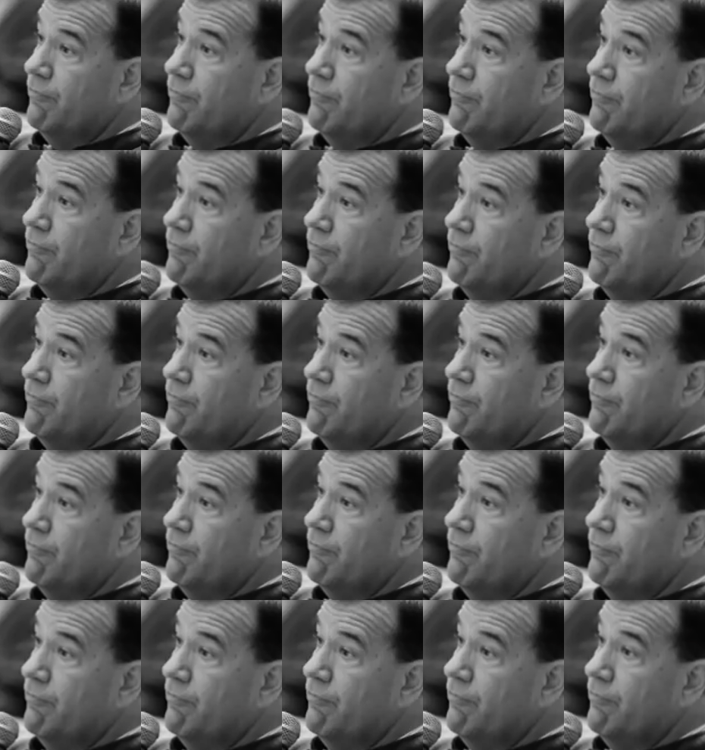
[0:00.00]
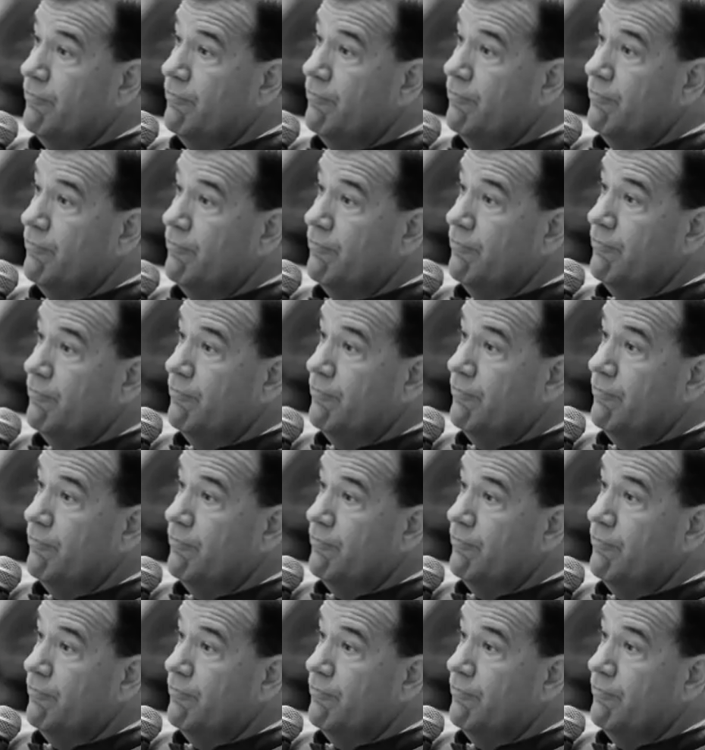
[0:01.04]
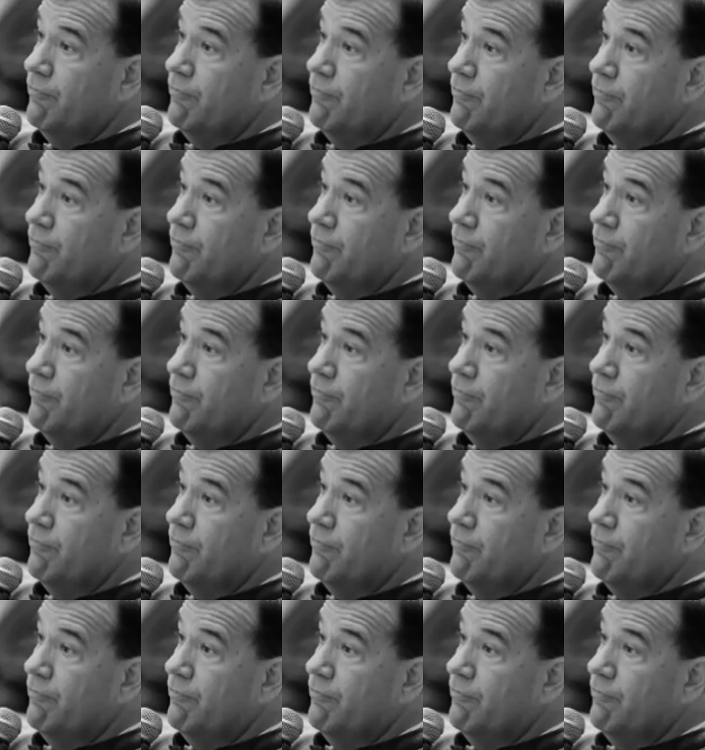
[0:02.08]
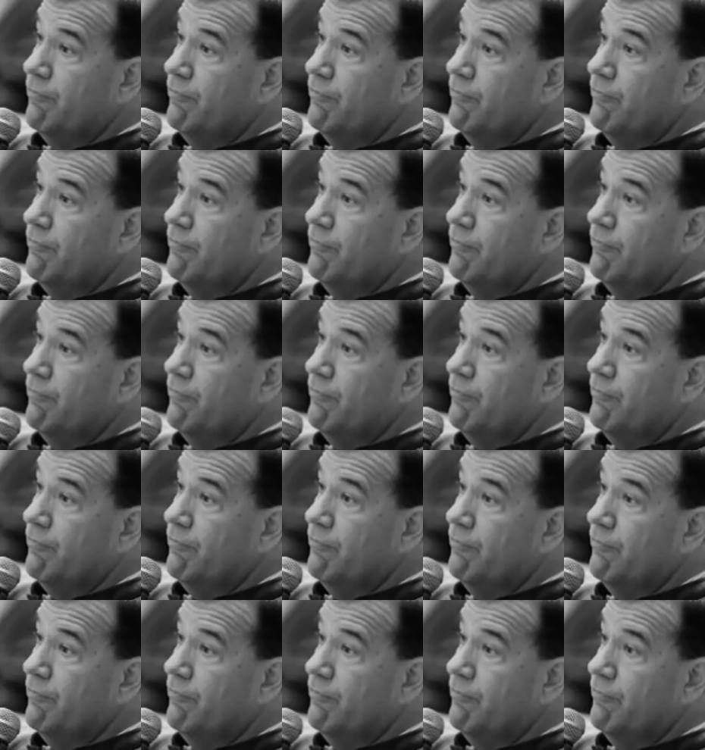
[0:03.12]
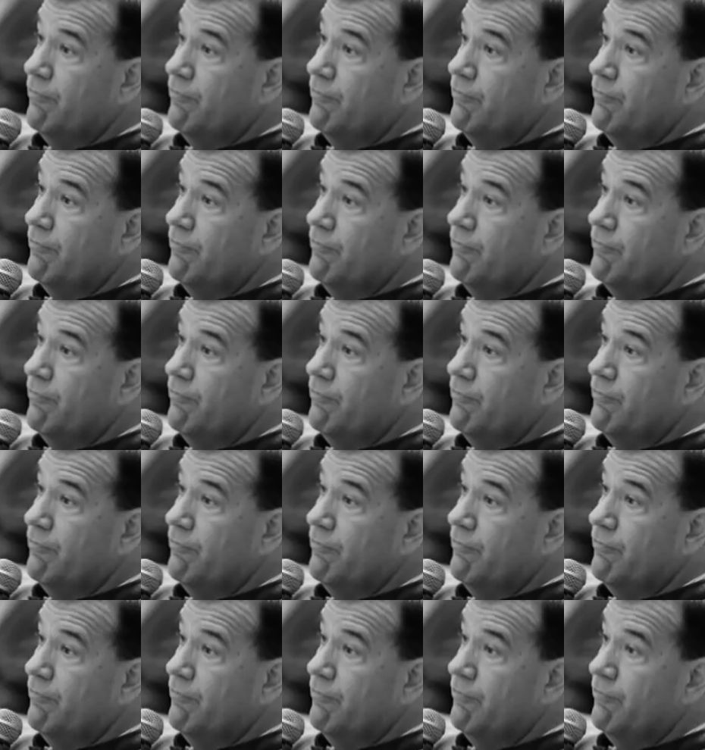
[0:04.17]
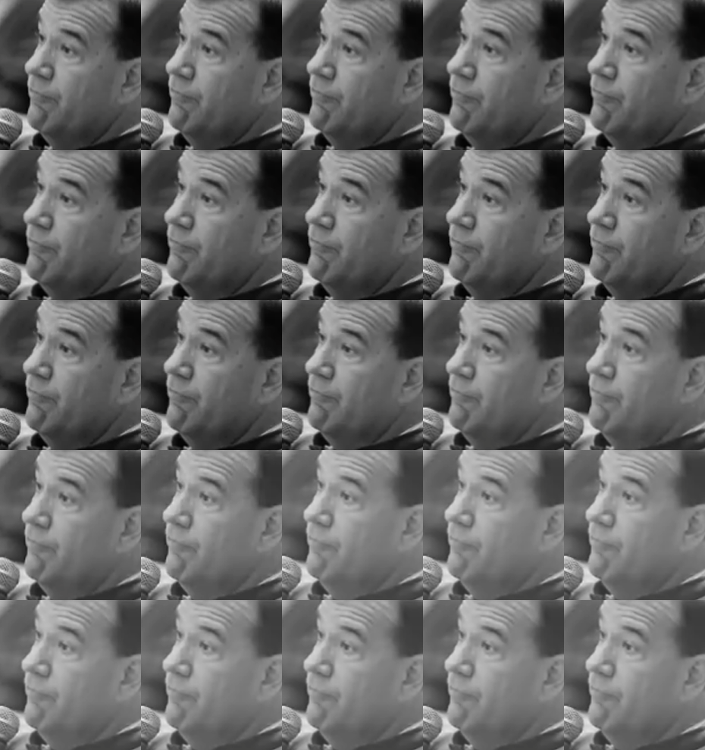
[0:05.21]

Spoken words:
(not speaking)